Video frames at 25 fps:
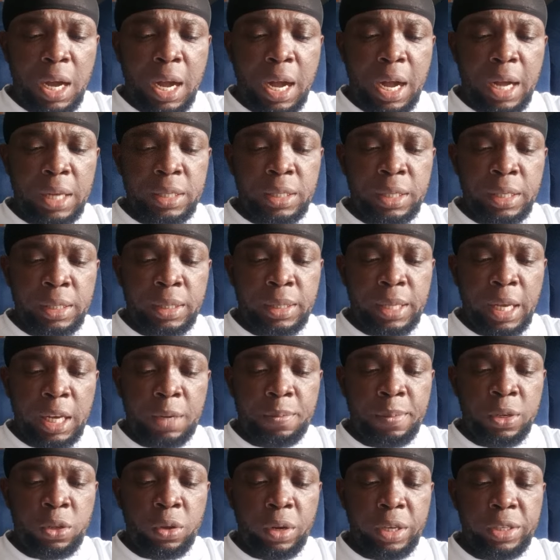uh, this
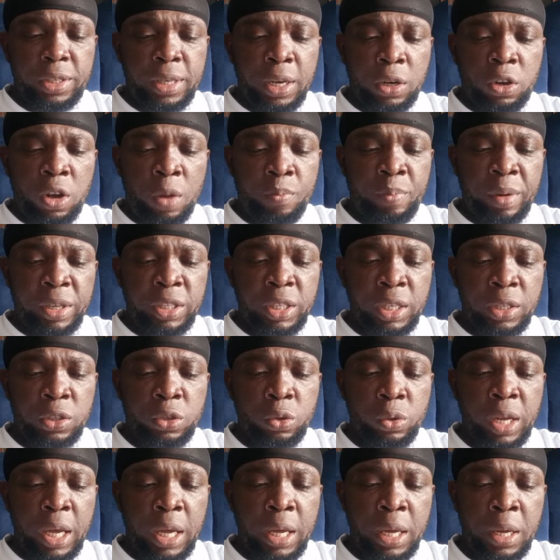take me to the second person
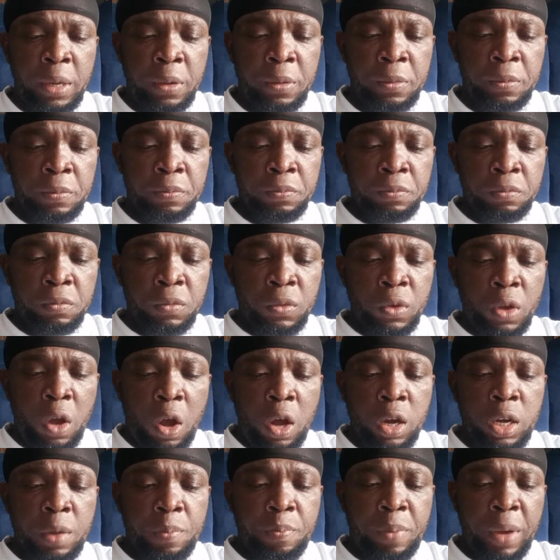today
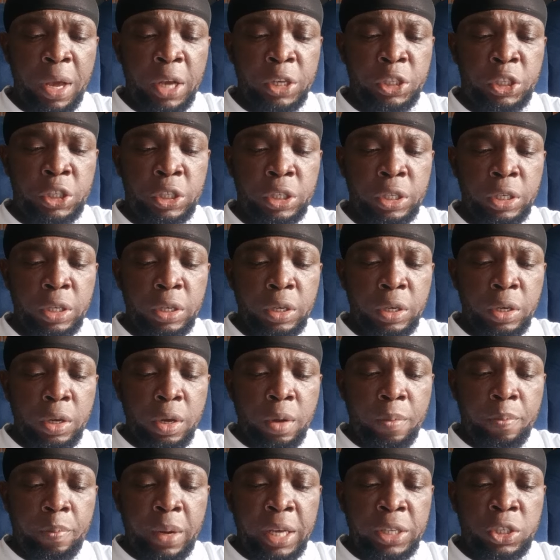on the page.
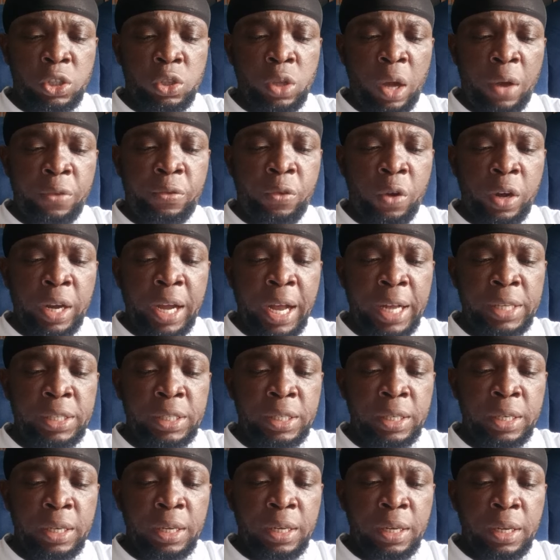Please don't
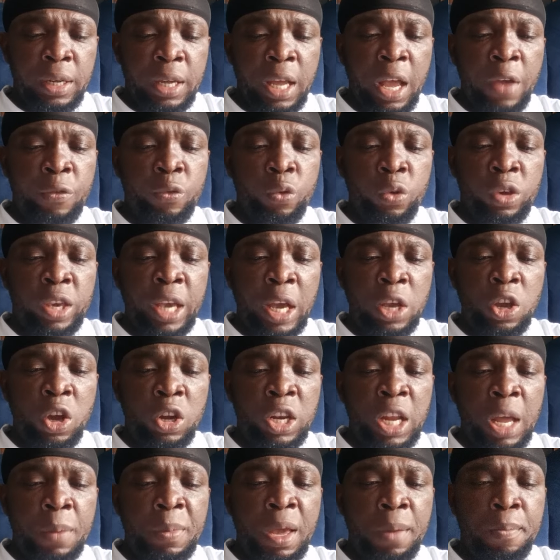forget, if you hear
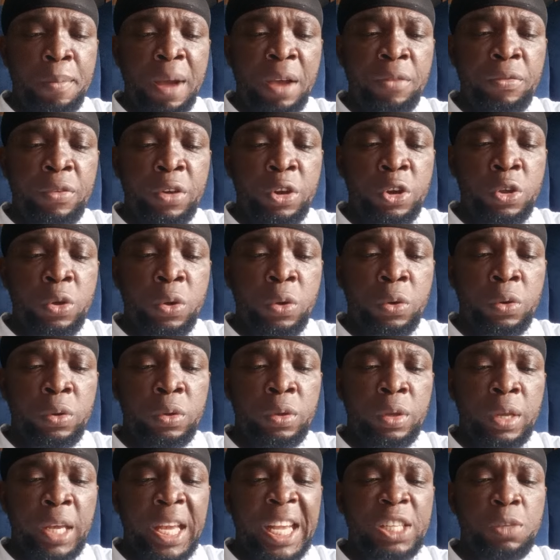your name in my
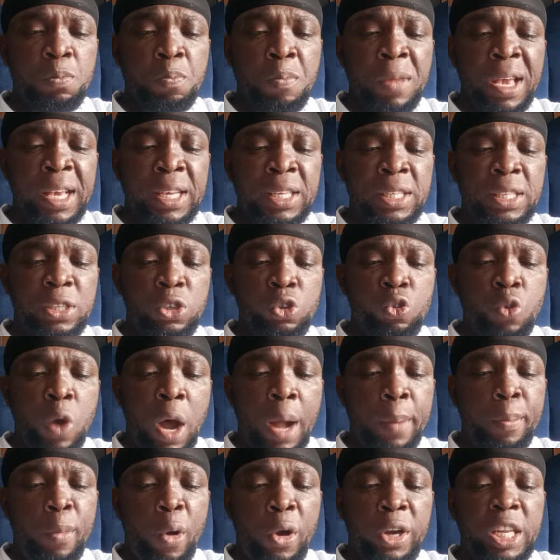video, it means
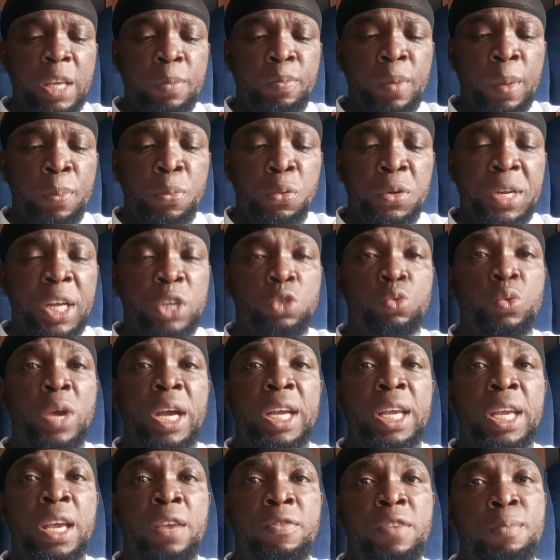you are among the people that
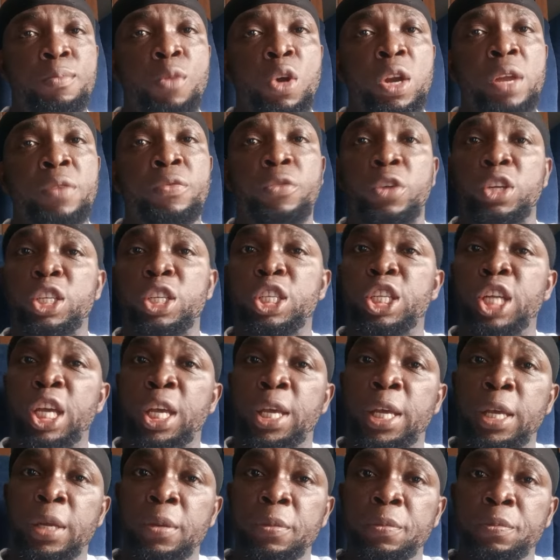we are giving money for the
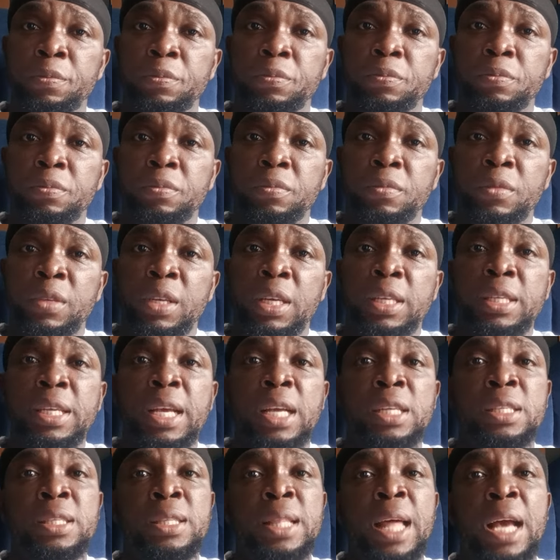day.
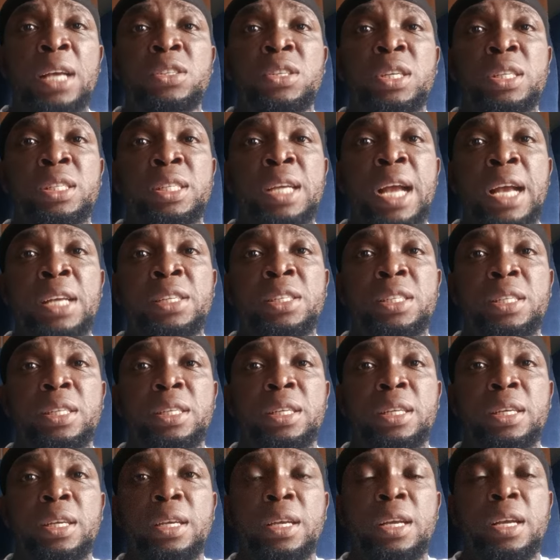Yes, that is it, guys.
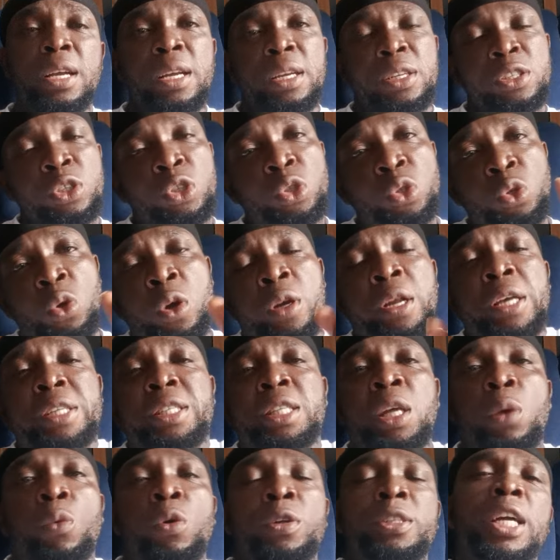Do you
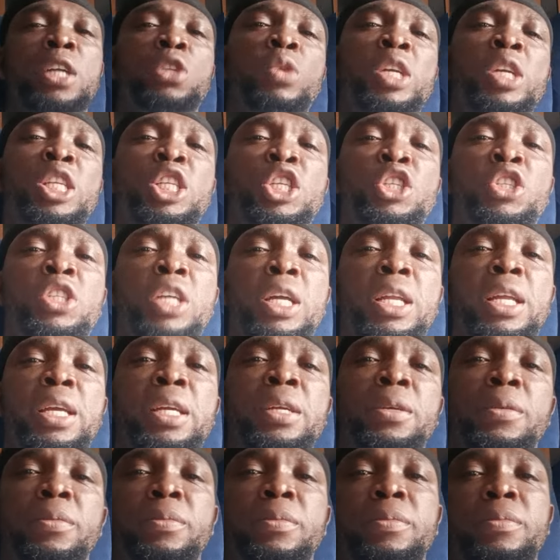understand what I do in this
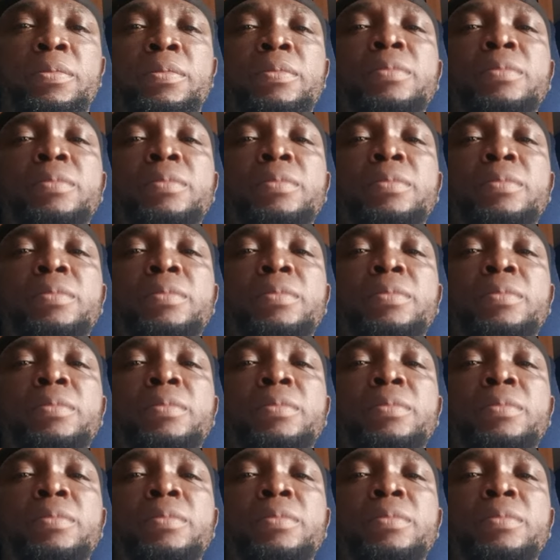channel?